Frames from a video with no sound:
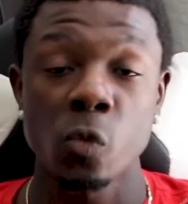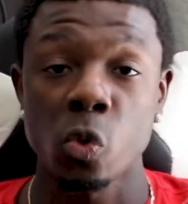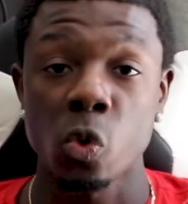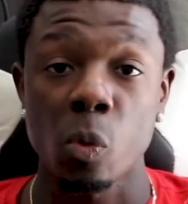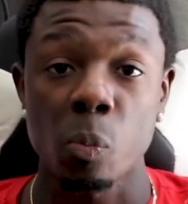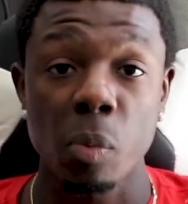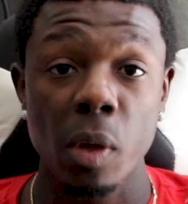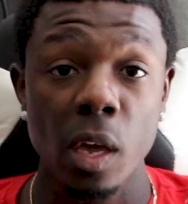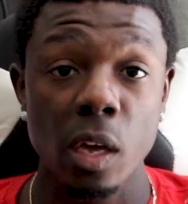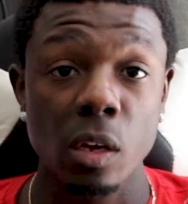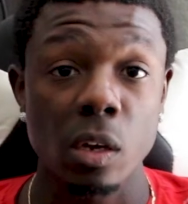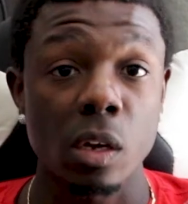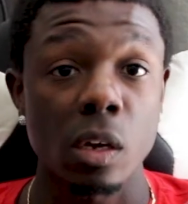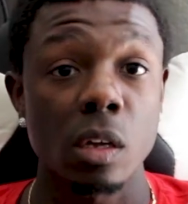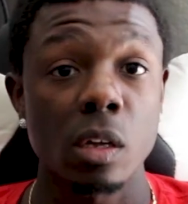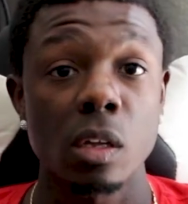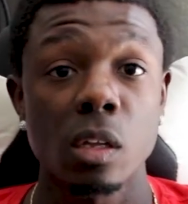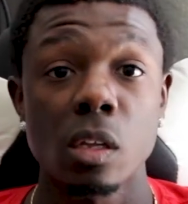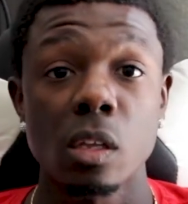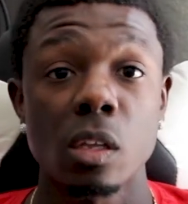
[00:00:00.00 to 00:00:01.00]
You're a baker.
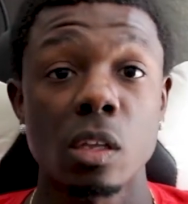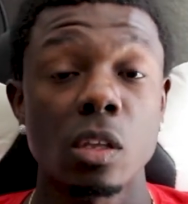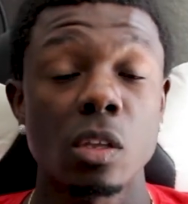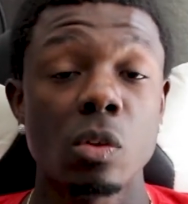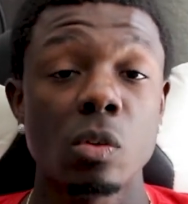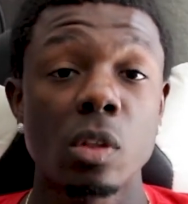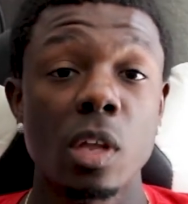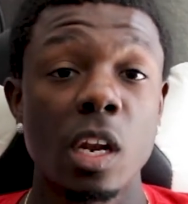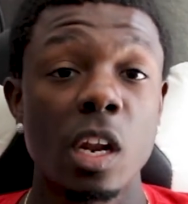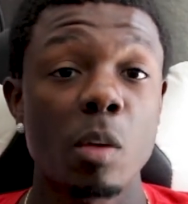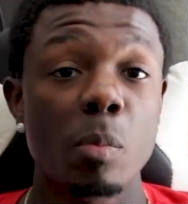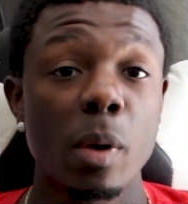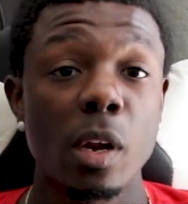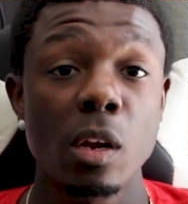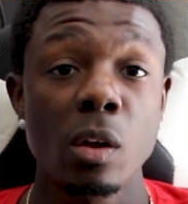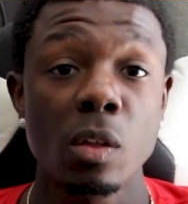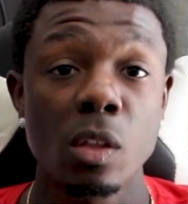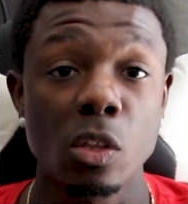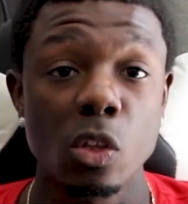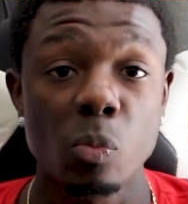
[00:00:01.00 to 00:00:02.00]
You let everybody
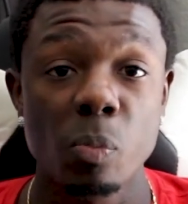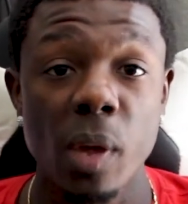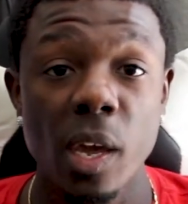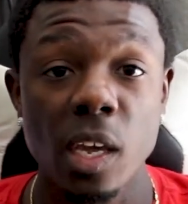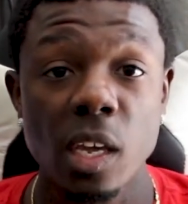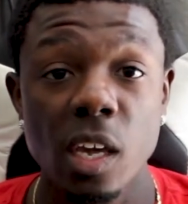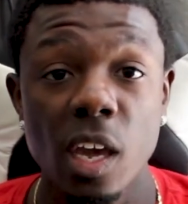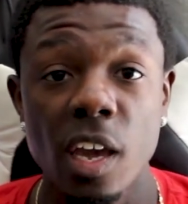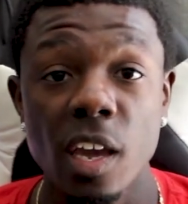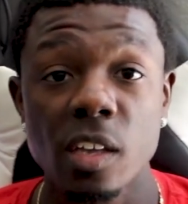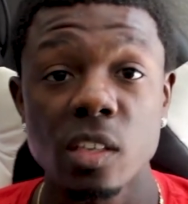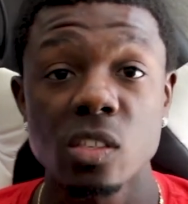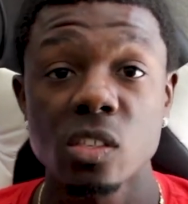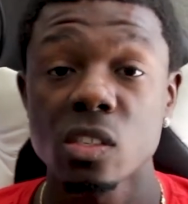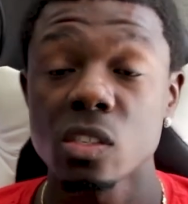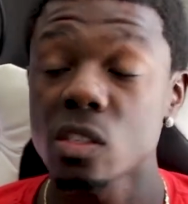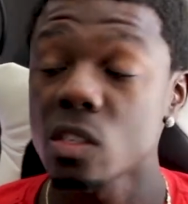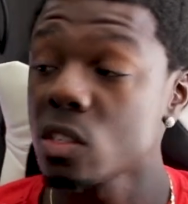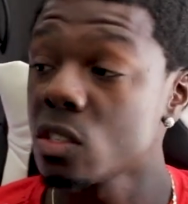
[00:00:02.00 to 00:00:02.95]
know that you bake cakes.